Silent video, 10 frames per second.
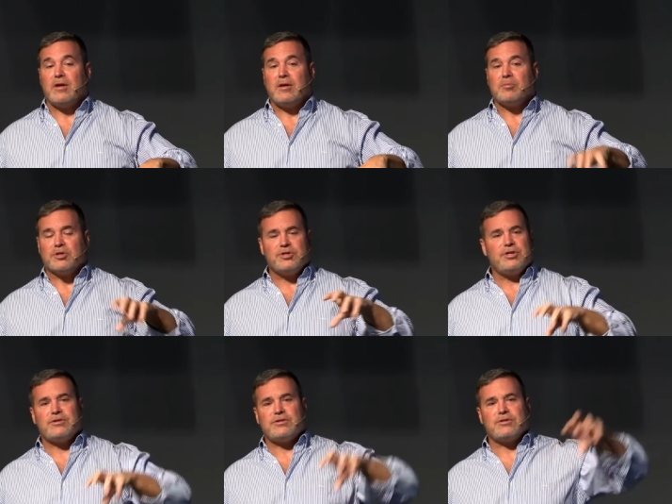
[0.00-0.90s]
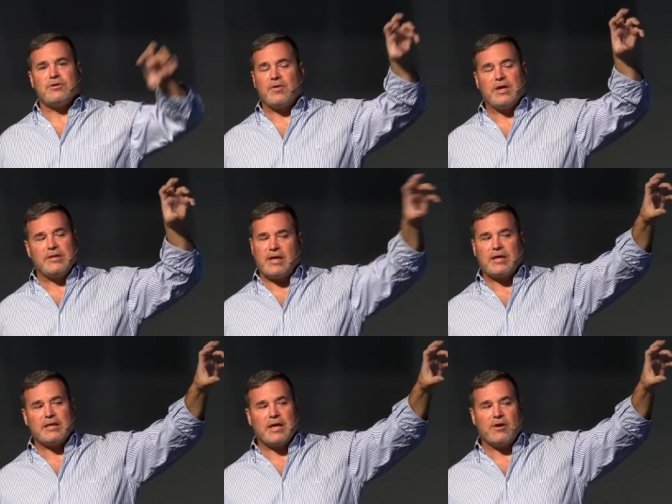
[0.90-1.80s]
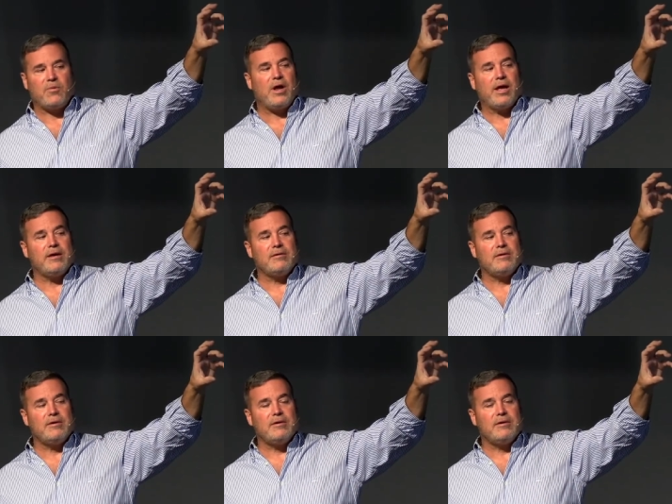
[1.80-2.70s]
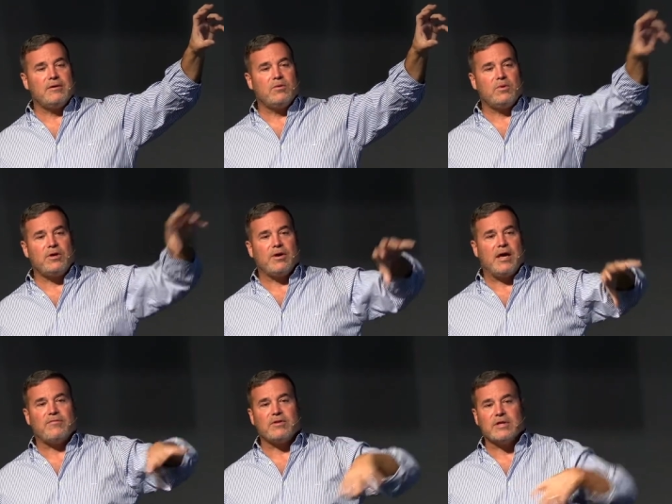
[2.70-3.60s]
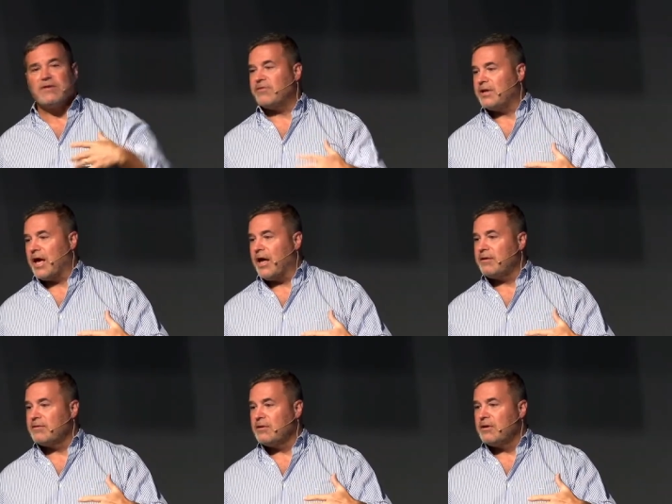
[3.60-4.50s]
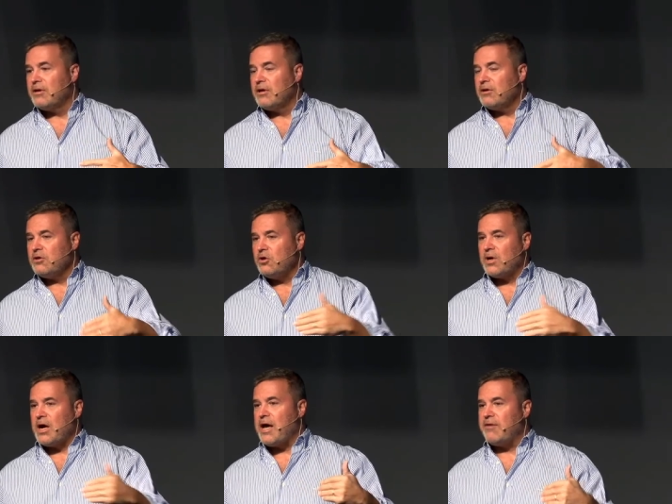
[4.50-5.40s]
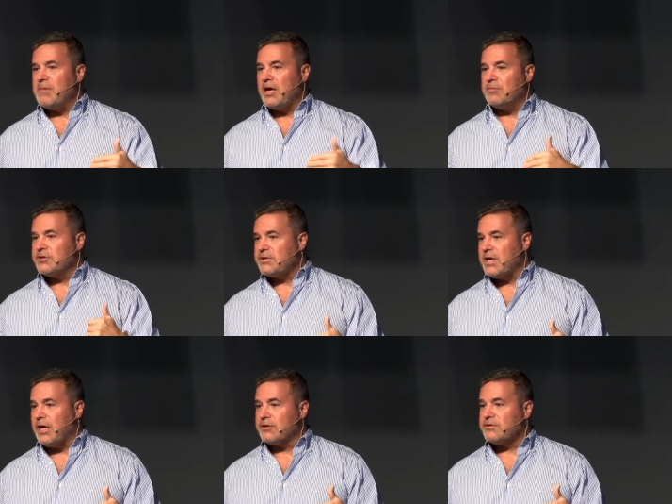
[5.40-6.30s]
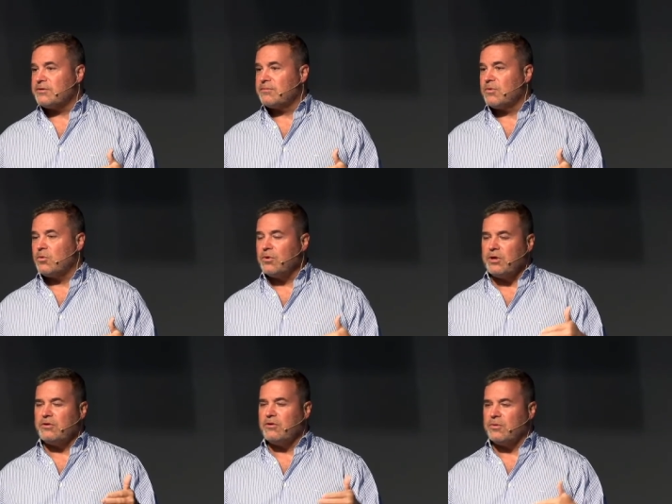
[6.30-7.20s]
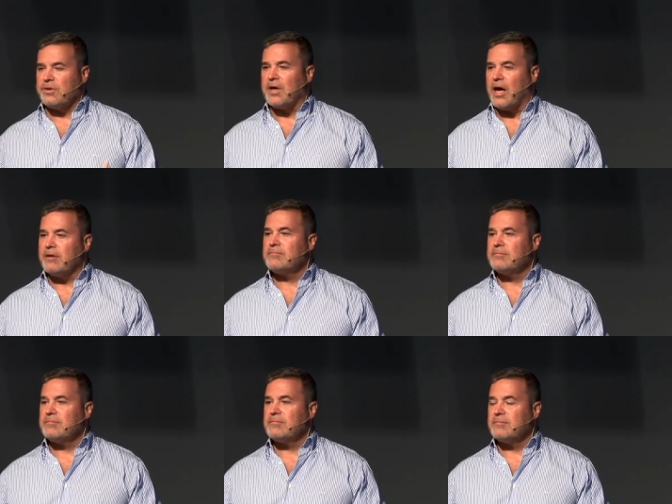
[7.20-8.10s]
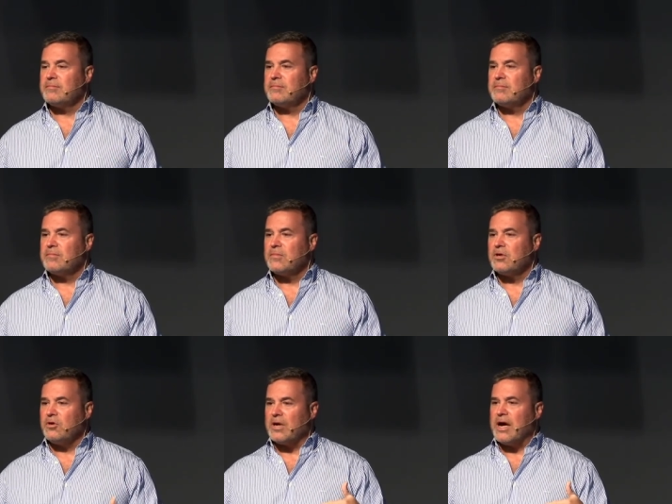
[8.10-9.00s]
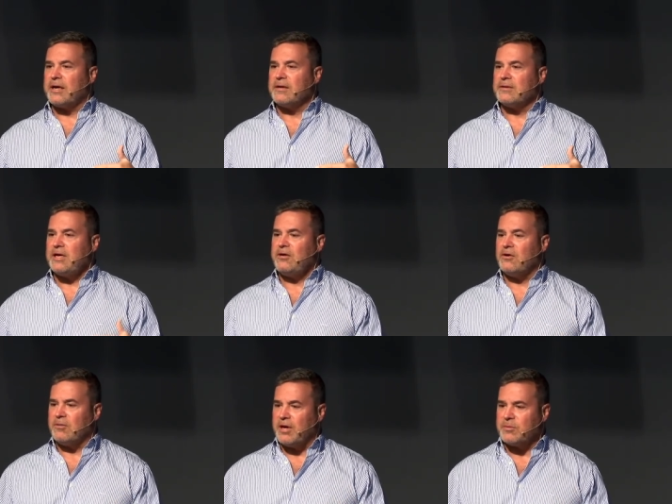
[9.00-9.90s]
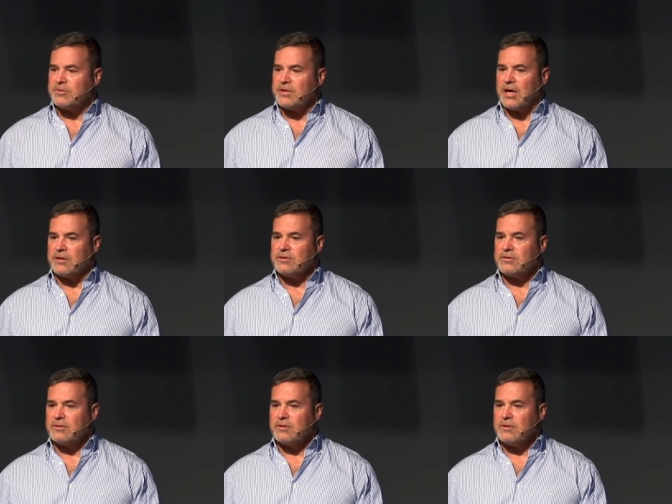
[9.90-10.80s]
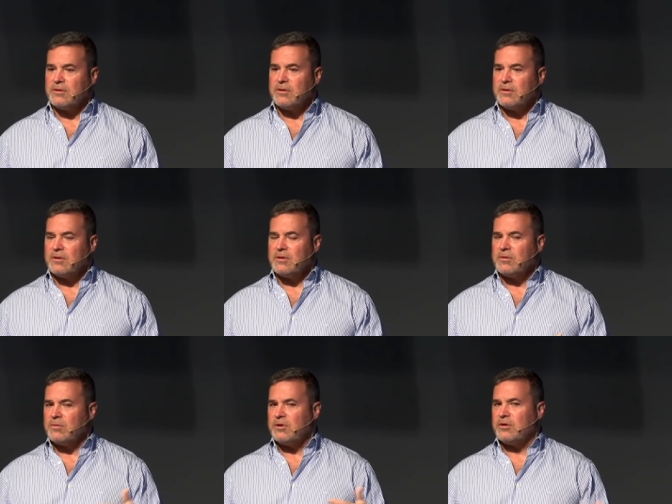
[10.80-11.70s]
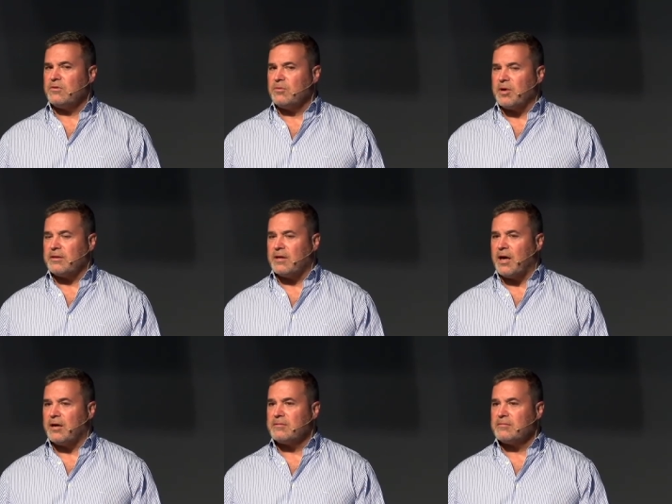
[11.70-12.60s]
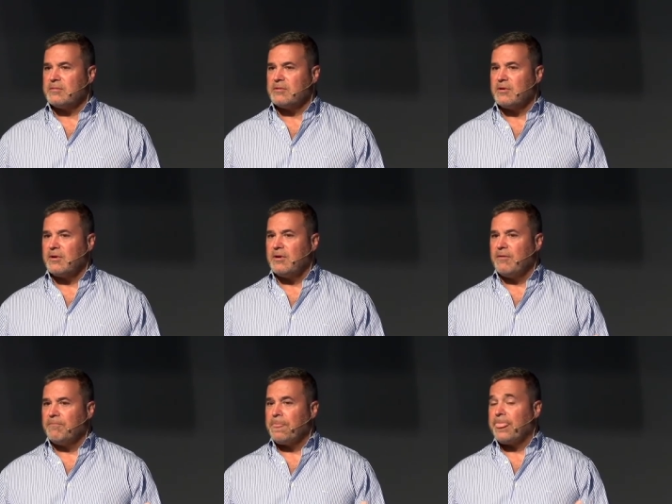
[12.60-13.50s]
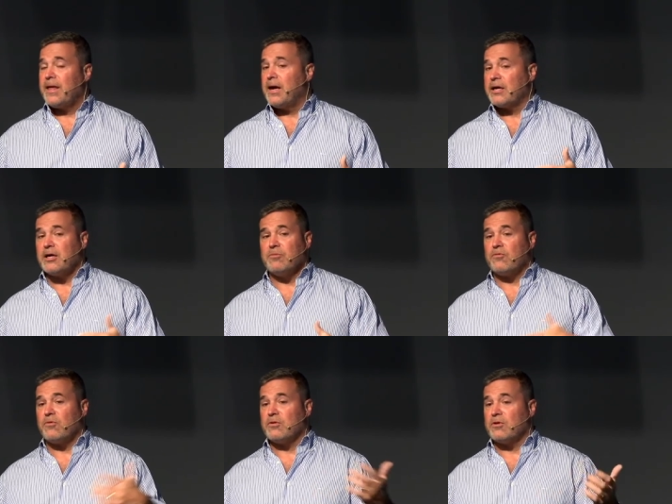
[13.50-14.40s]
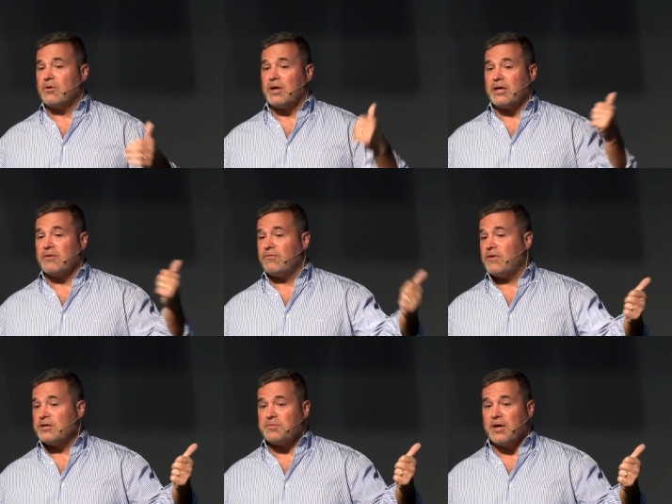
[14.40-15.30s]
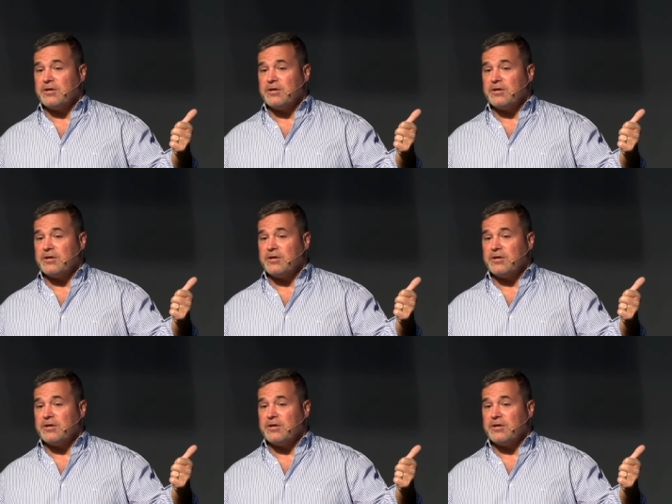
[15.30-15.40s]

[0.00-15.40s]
But Jesus has already taken that away. We don't have to live in that. You and I have made mistakes. What do you do with that? You and I continue to make mistakes. What do you do about that? I come before the Lord, I confess my